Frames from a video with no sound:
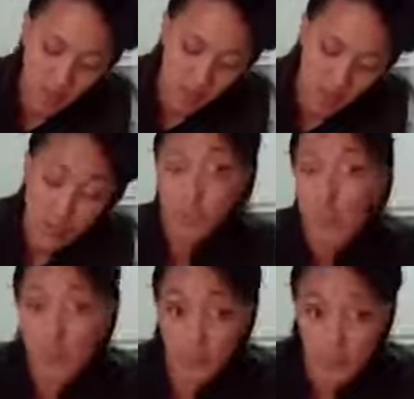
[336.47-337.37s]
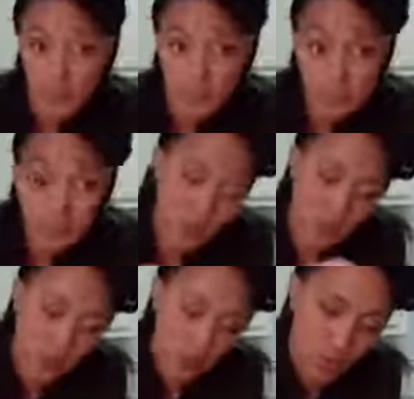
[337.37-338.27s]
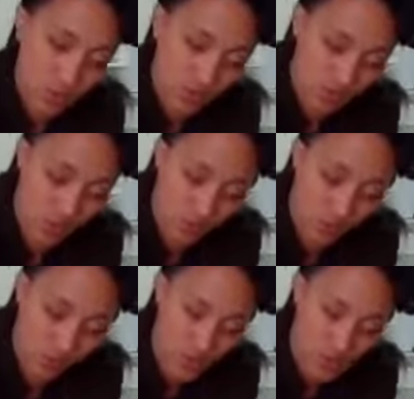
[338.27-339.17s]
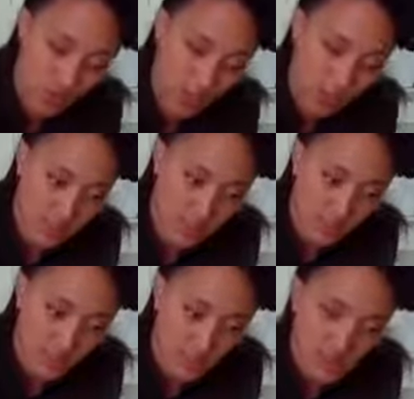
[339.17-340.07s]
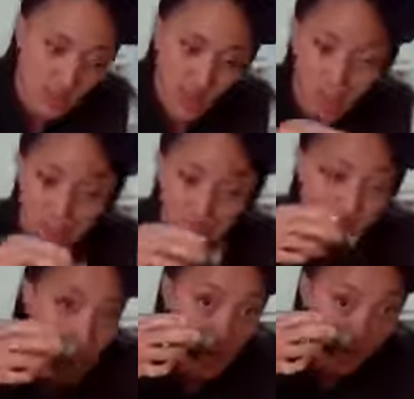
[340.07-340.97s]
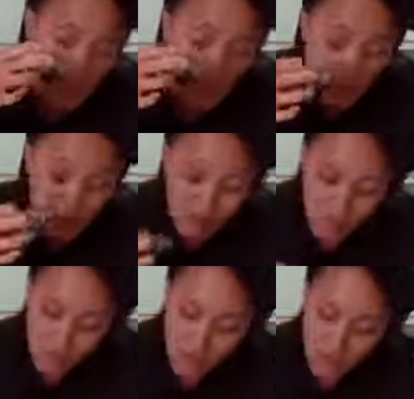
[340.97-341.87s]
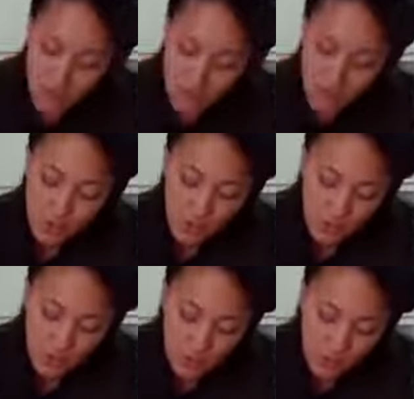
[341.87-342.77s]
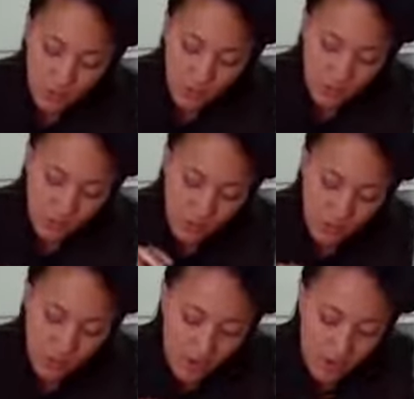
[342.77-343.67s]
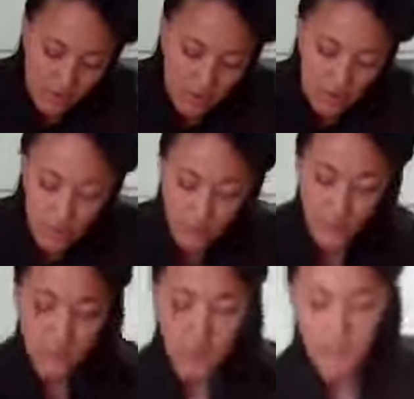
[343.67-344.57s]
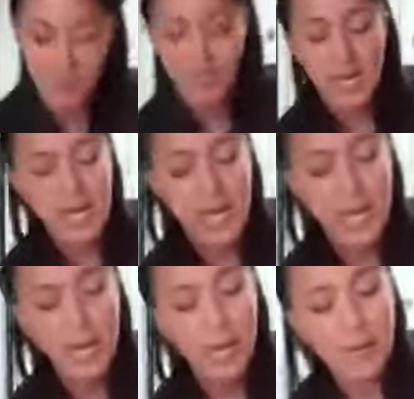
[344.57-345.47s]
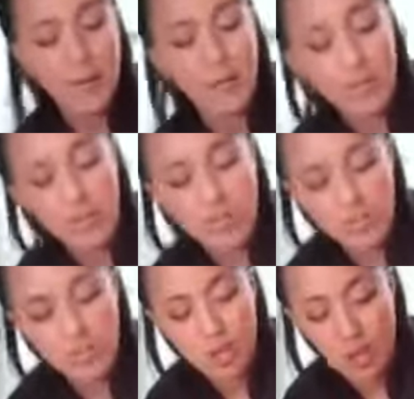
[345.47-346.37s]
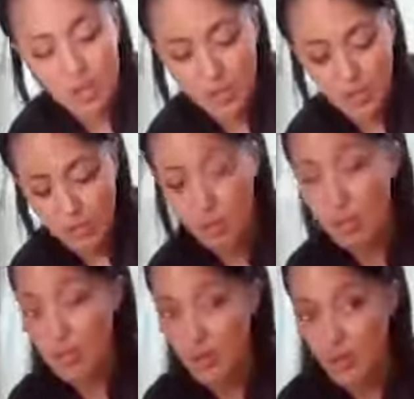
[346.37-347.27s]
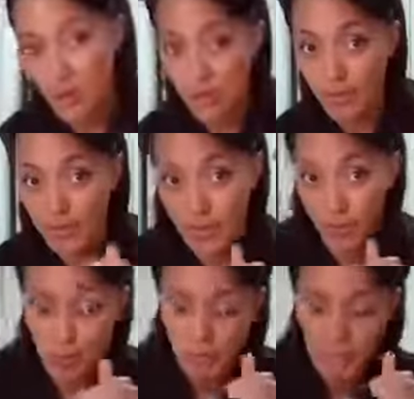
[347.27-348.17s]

your 5-spice or your pseudo 5-spice. And then I have my liquid ingredients, the shaoxing, the rice wine vinegar, and the soy. And I'm going to put this on a slow simmer on the stove.